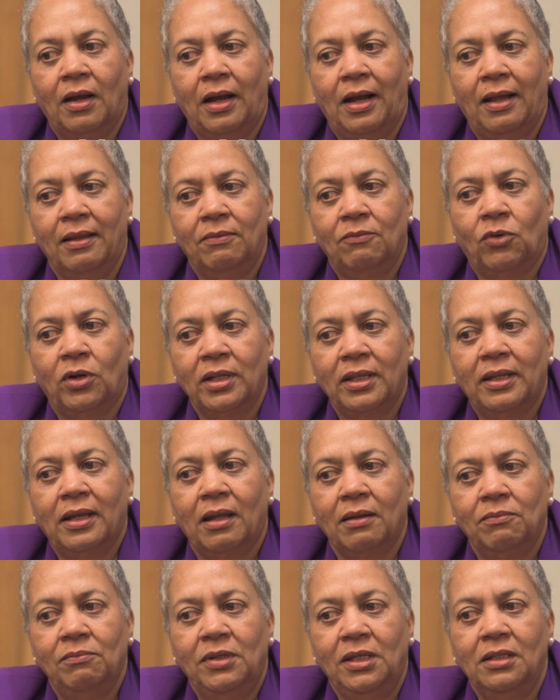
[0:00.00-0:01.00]
And what
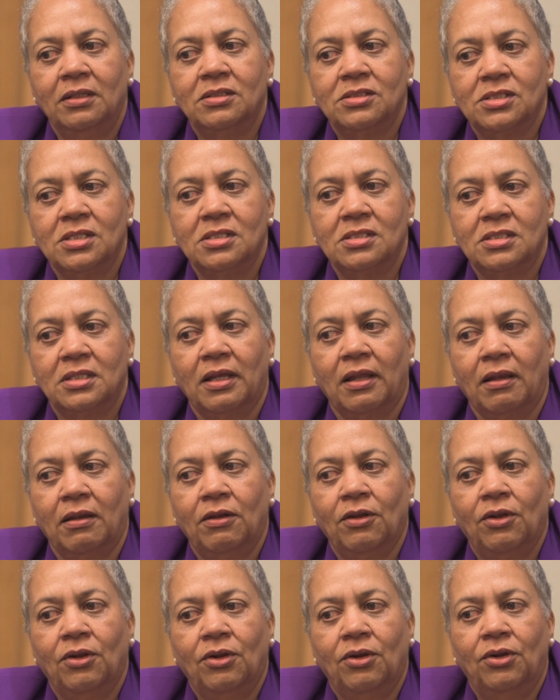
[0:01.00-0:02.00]
that means is that
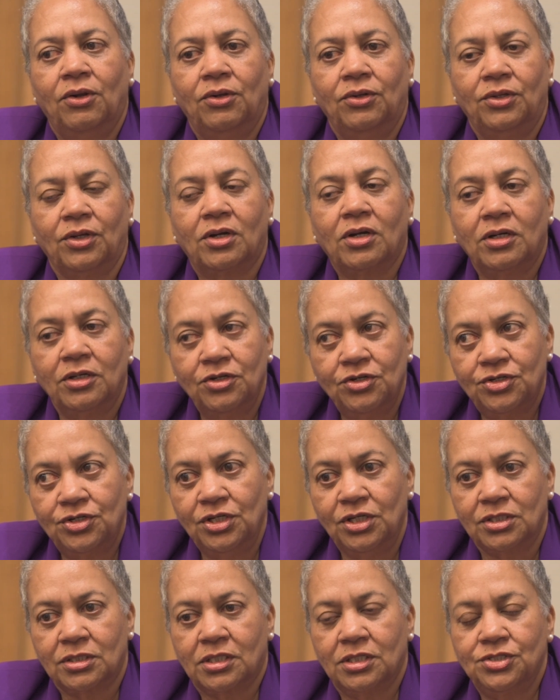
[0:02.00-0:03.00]
the
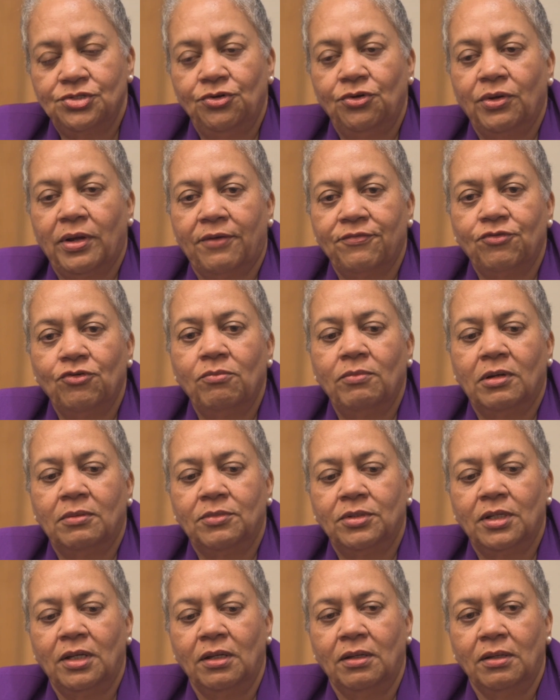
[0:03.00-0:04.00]
countries, because you have to
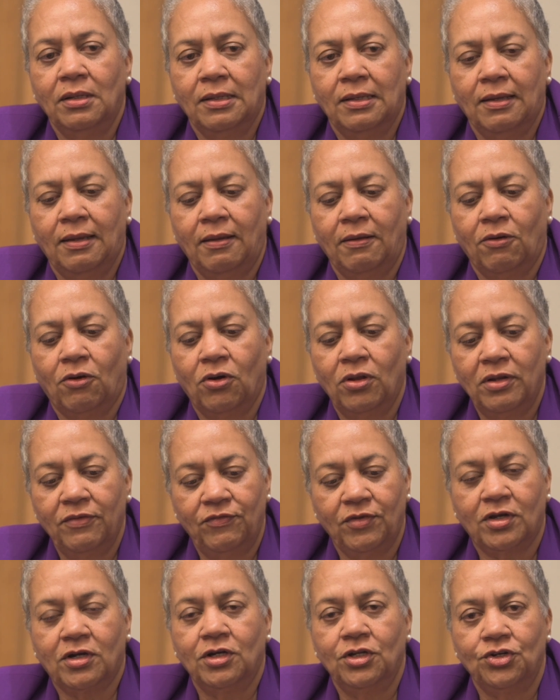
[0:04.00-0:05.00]
remember that all
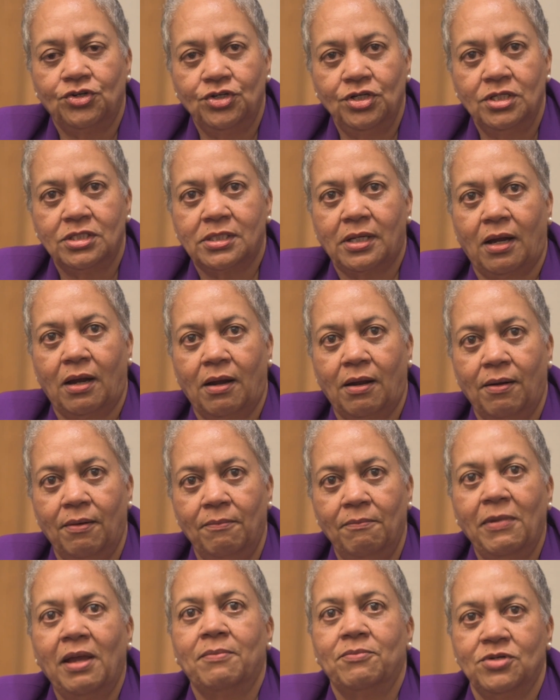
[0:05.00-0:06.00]
of the countries are
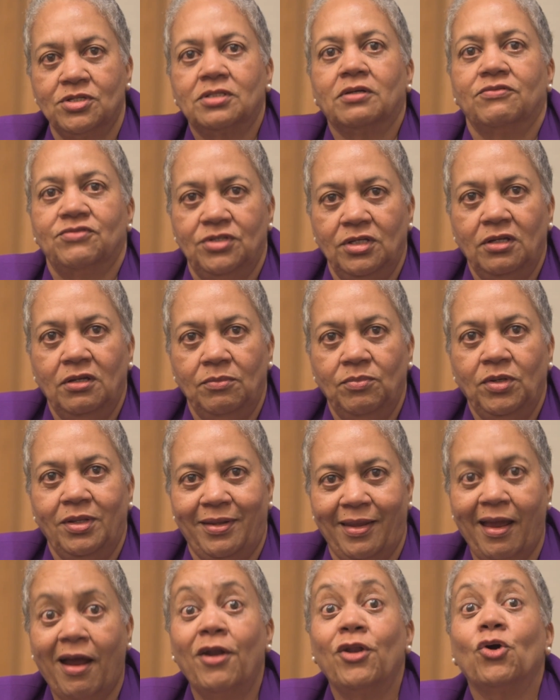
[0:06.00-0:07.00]
members of CDB,
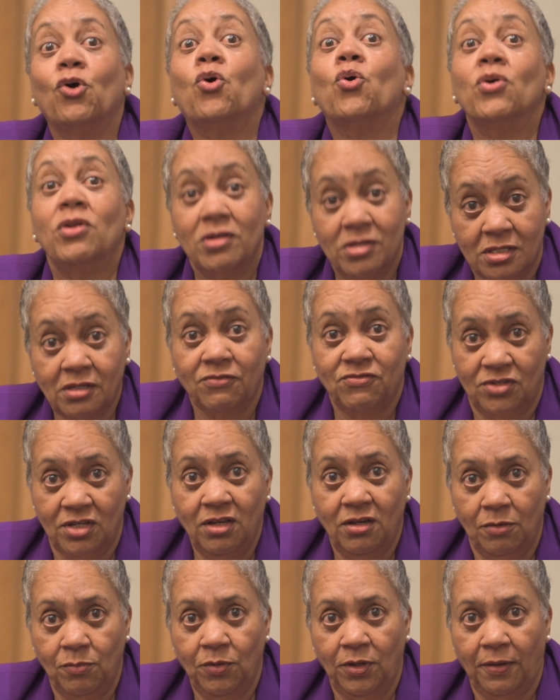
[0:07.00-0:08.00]
they are the owners of
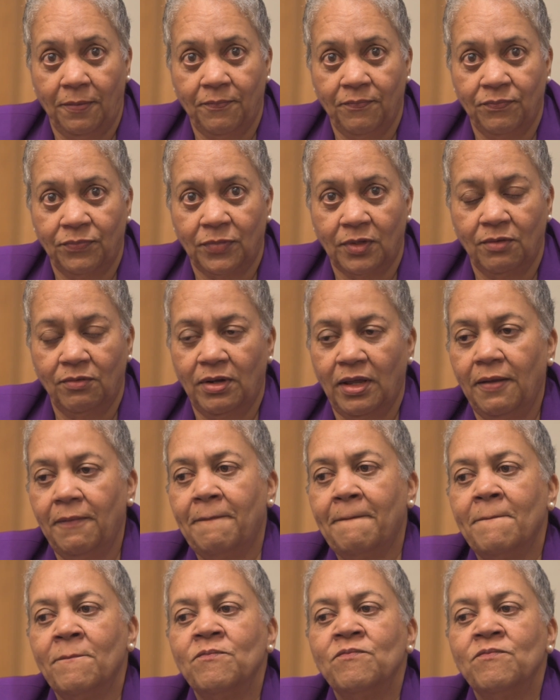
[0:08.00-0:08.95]
CDB, right?